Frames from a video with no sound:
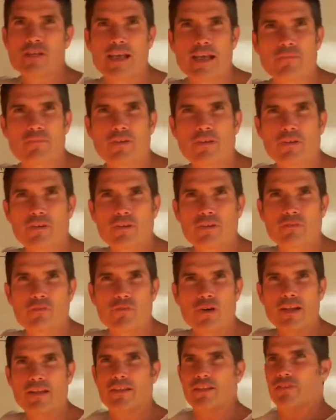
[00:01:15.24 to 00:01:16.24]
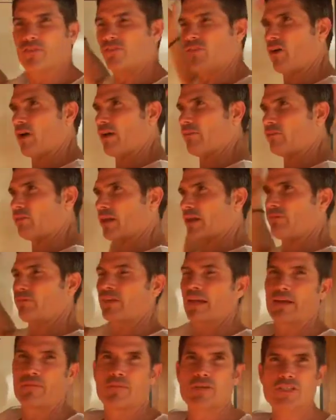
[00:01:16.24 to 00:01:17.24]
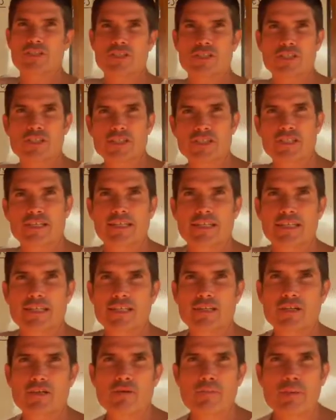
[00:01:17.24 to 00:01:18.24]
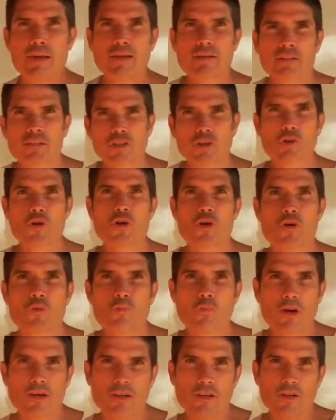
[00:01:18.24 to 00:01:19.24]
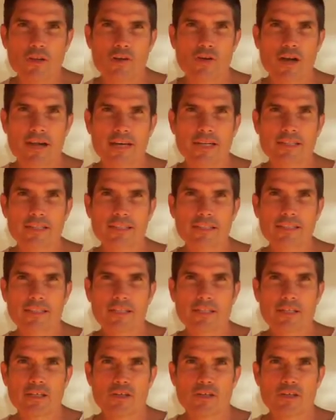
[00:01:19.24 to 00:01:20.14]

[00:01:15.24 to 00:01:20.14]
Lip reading: that haven't read the 5 love languages, you're about to learn one of the greatest